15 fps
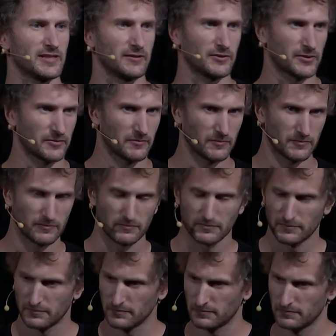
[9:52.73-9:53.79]
that
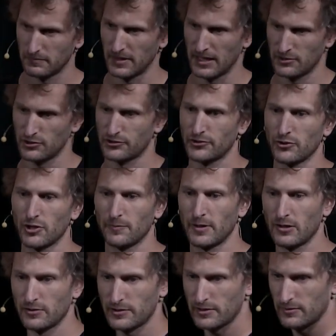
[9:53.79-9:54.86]
I just talked
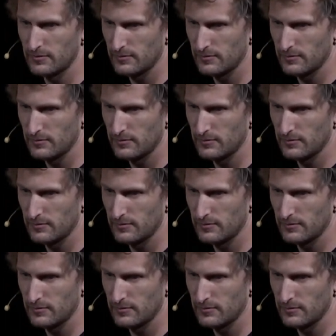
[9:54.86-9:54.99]
about,